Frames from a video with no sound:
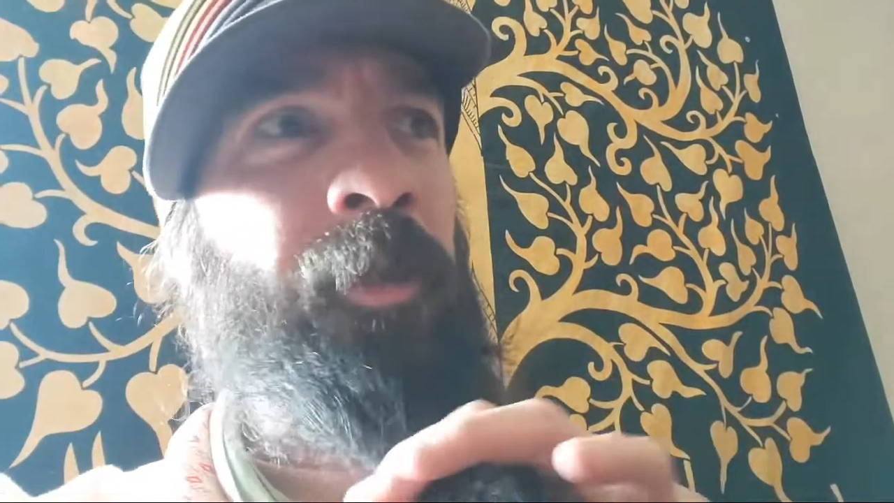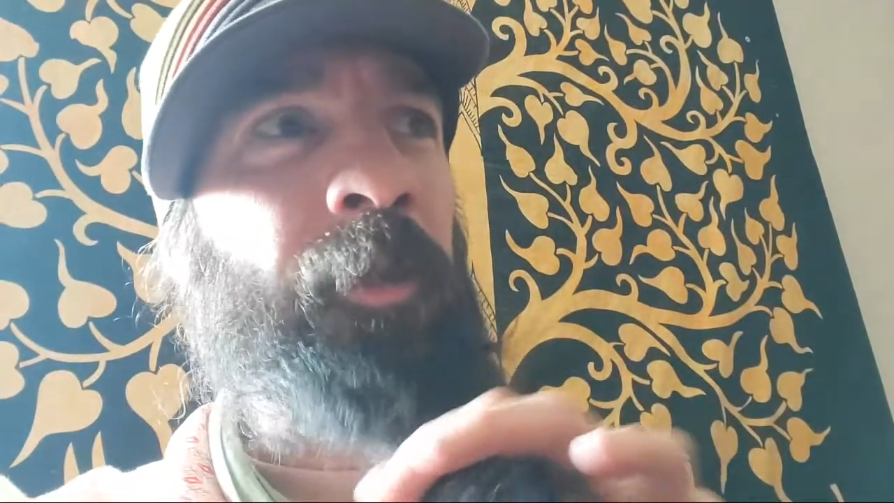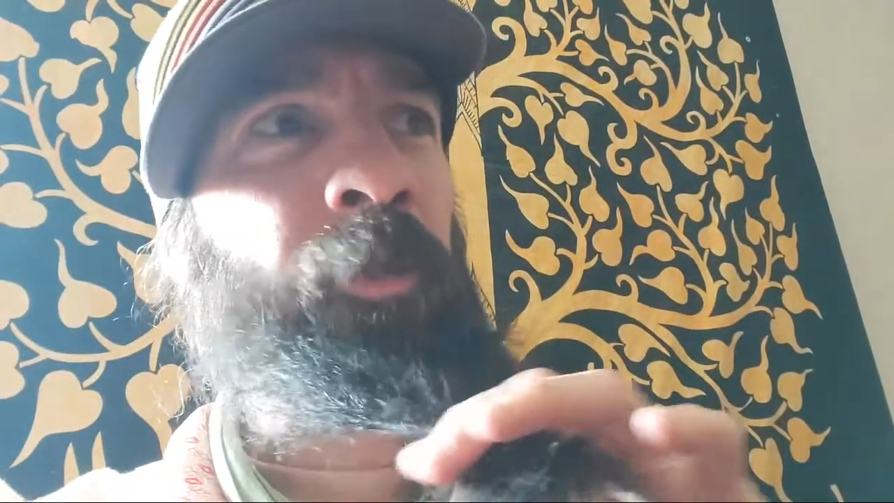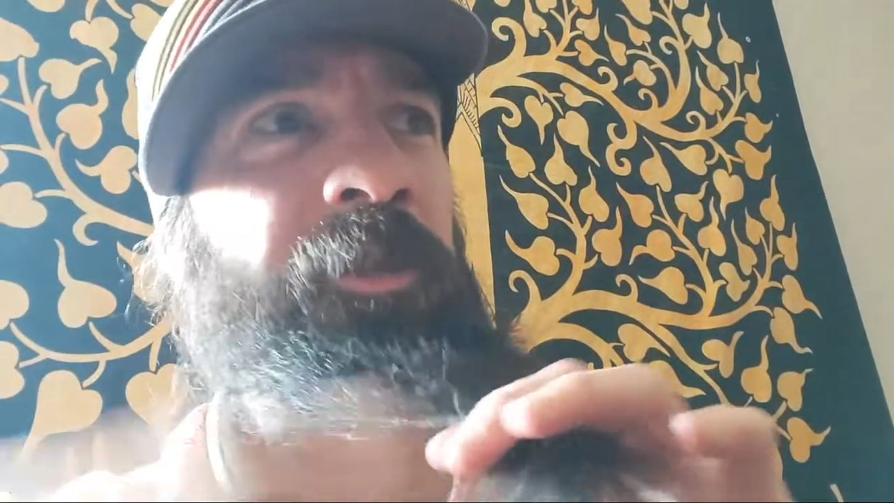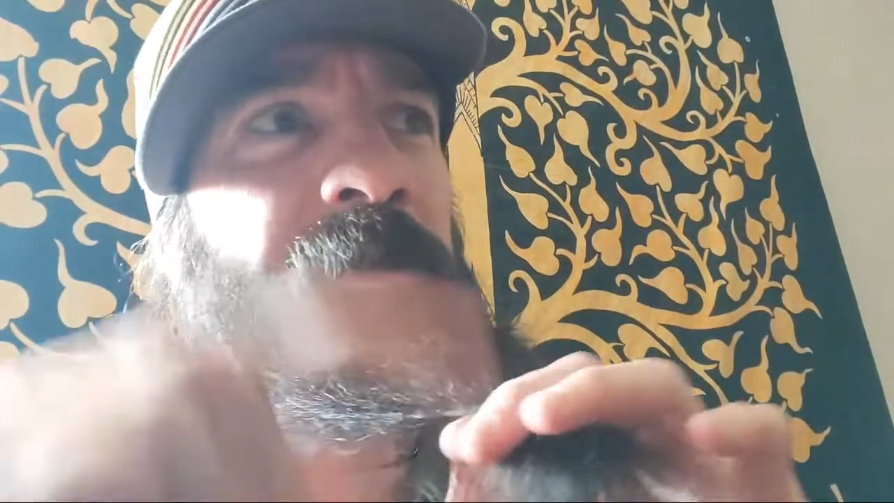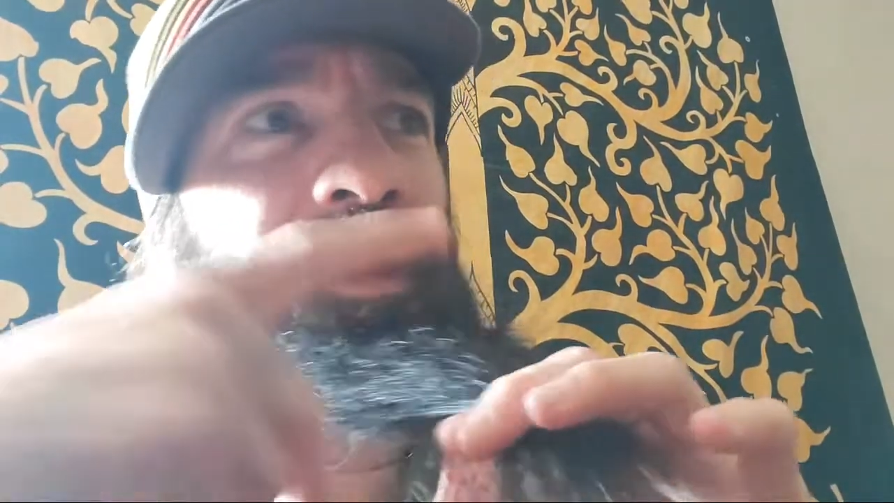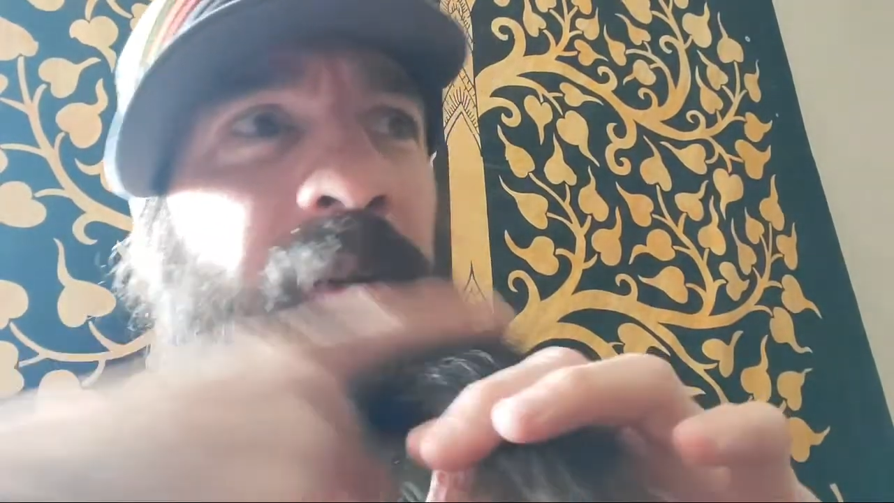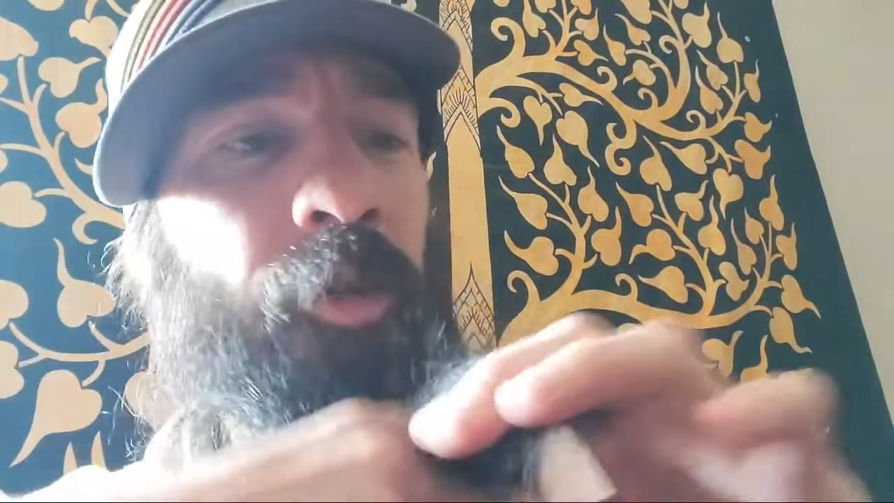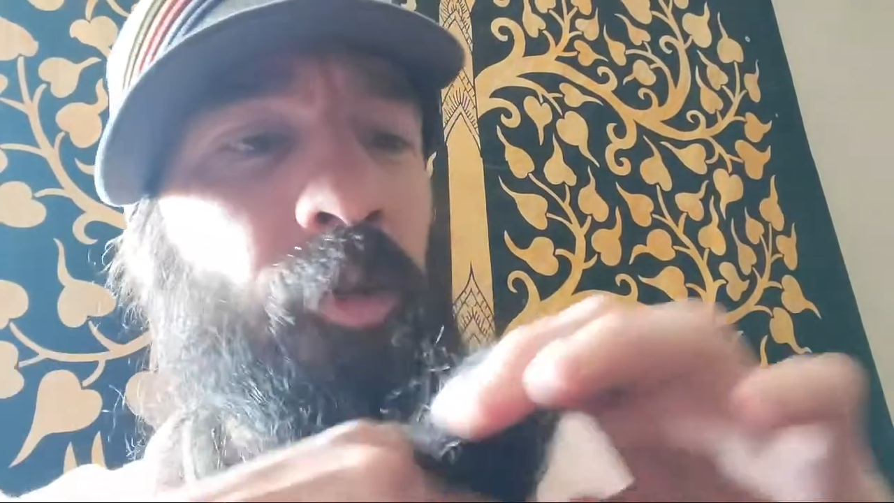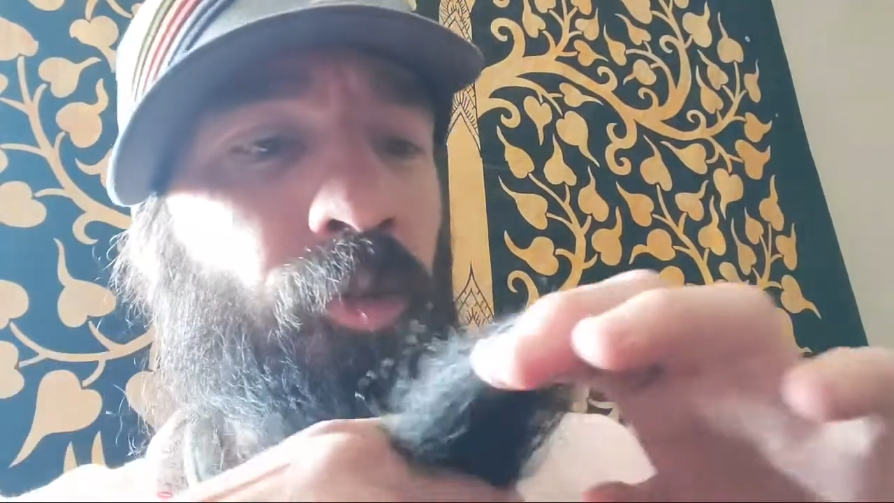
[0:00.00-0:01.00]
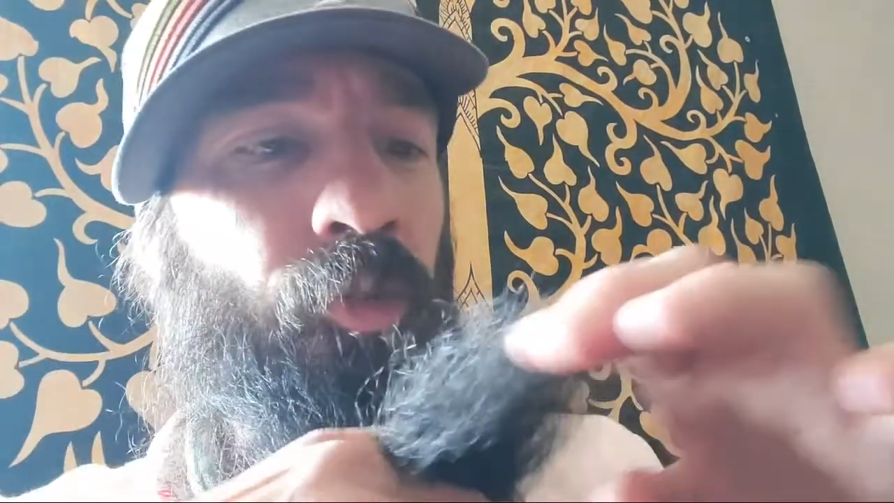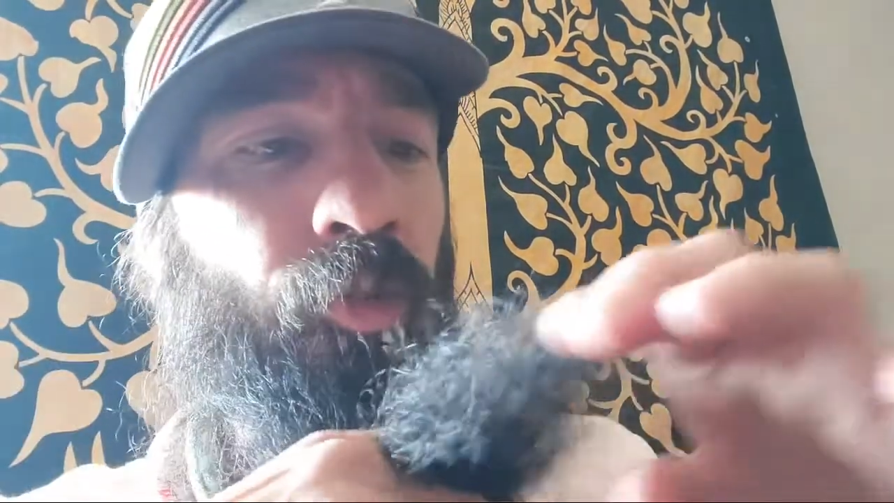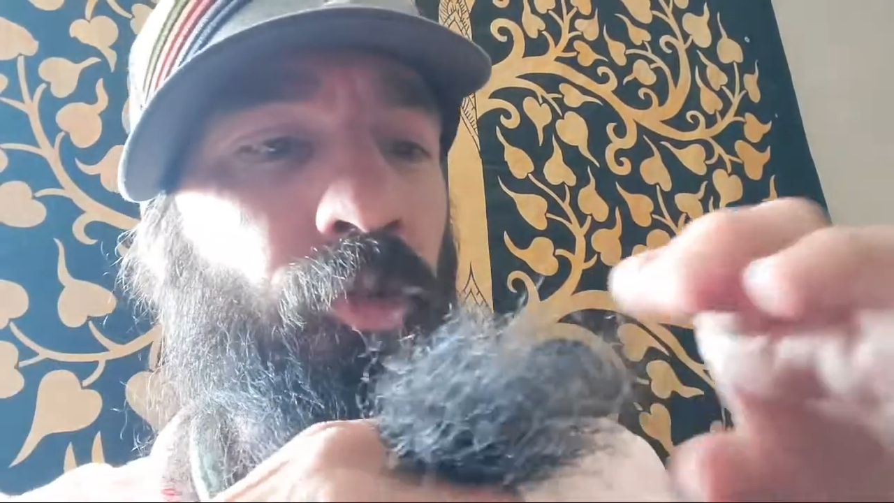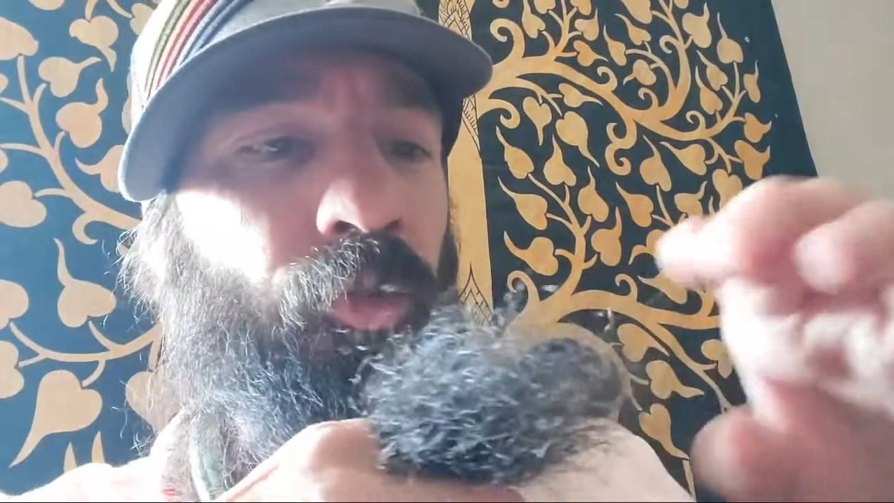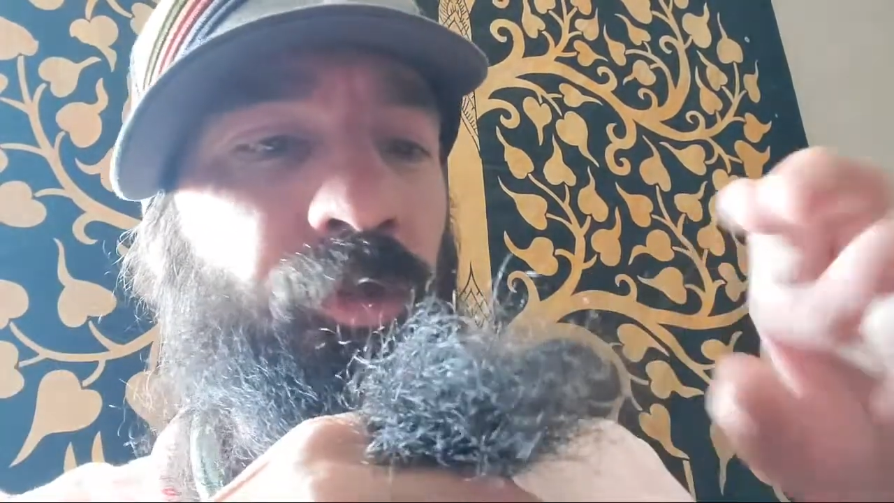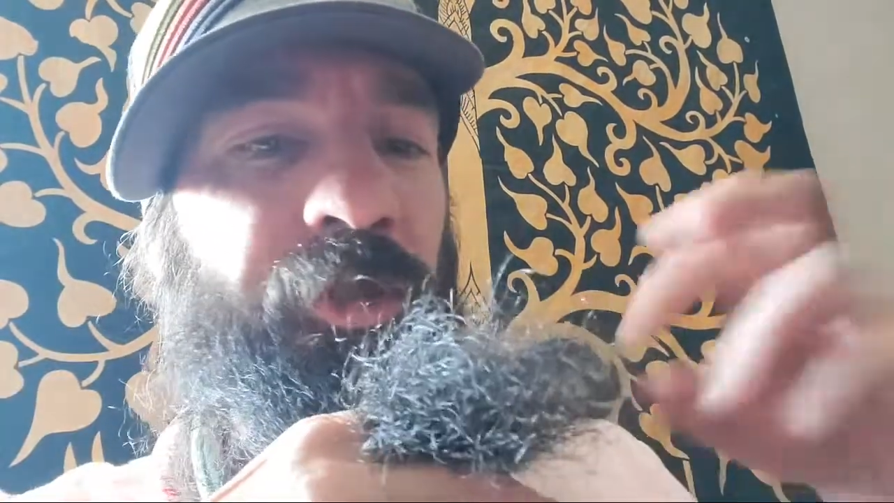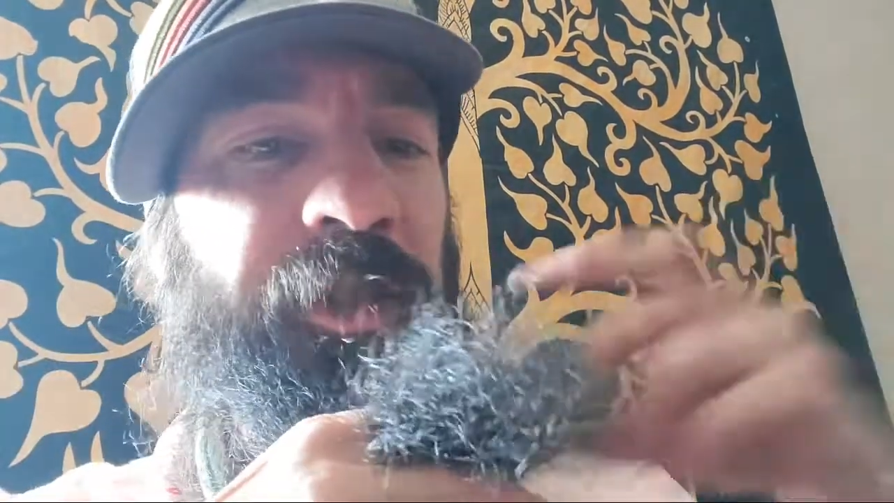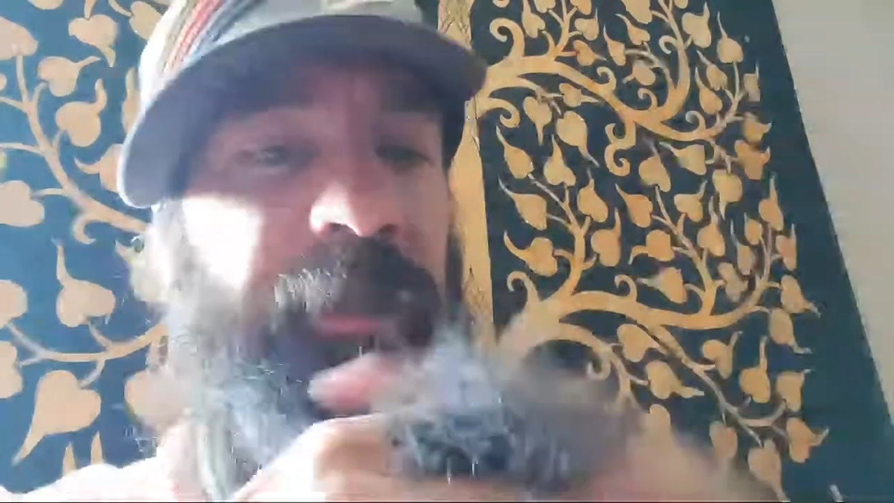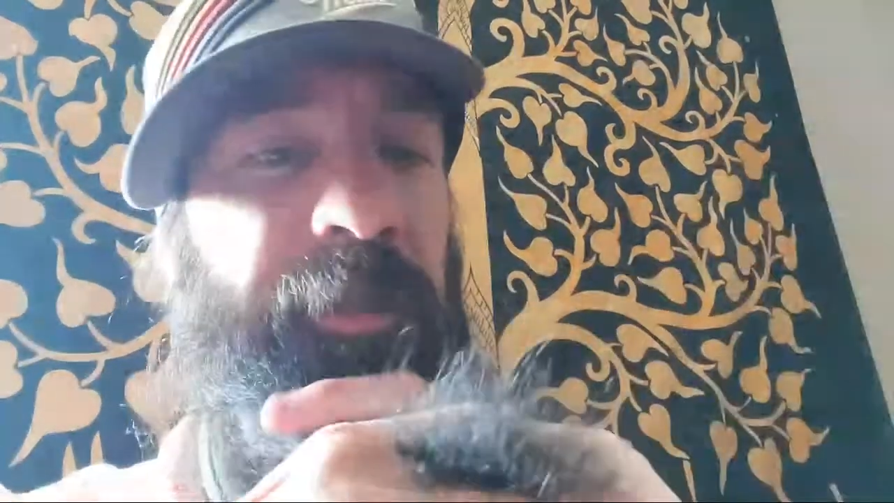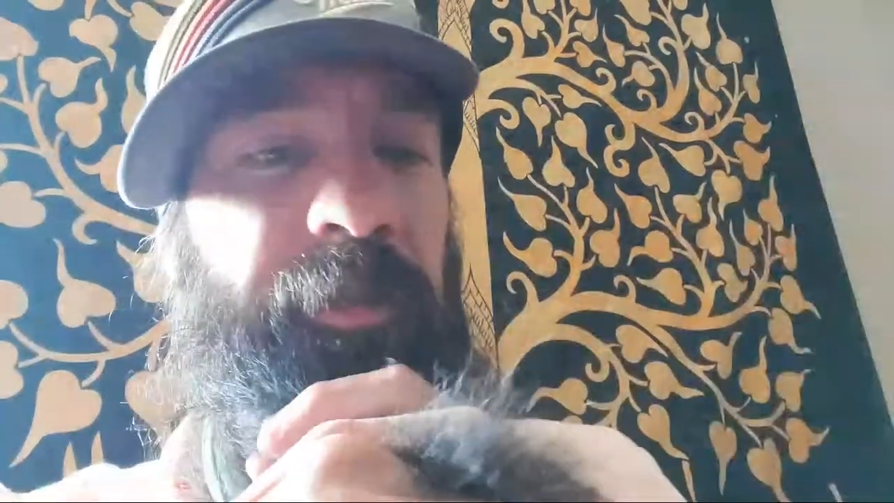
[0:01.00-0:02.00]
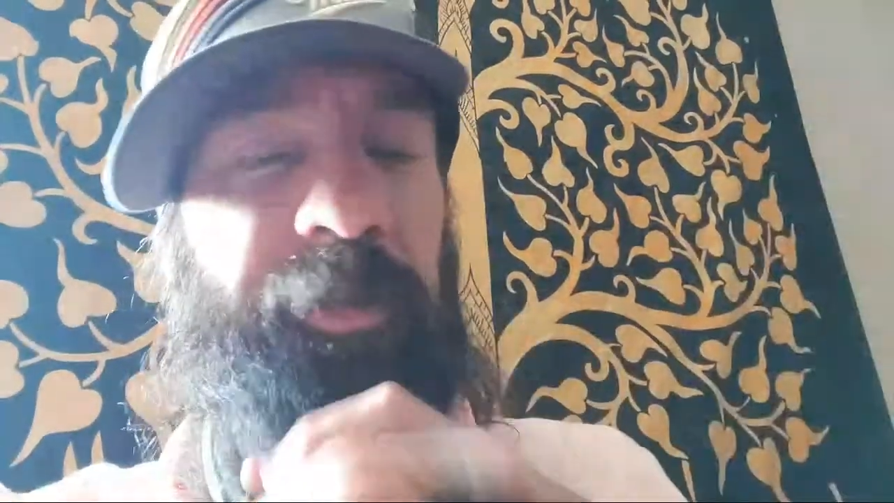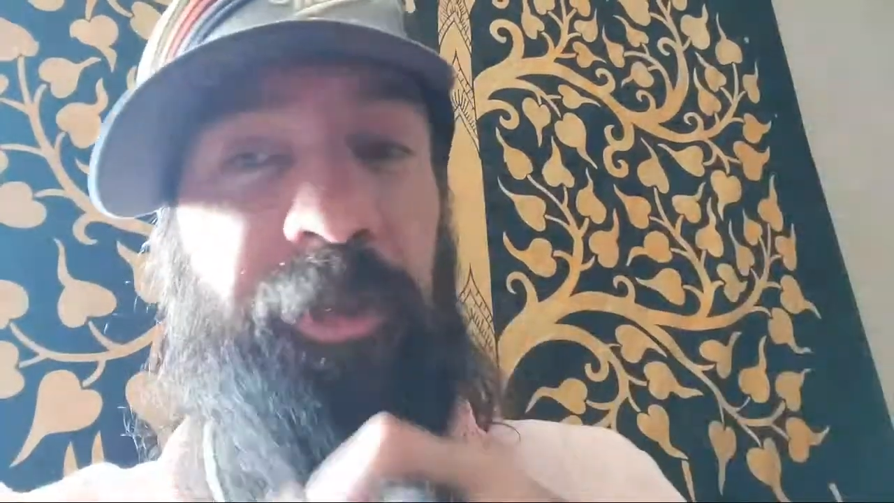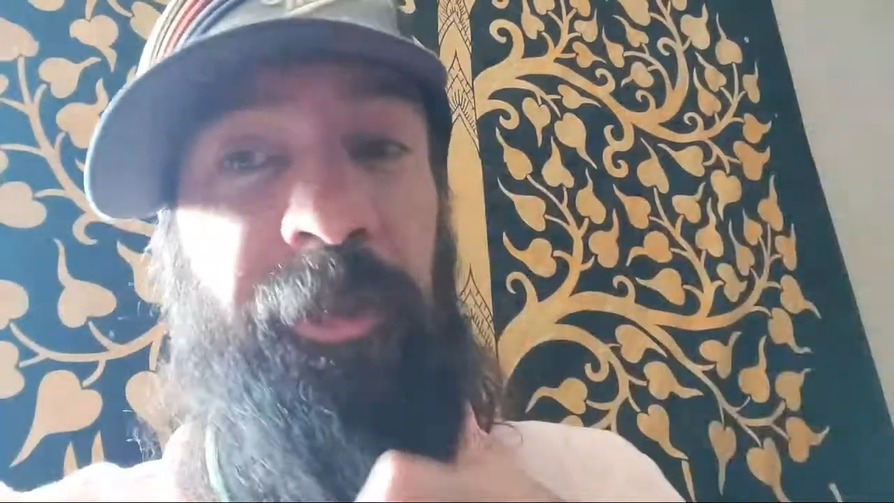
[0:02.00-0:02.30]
Like, what's the who just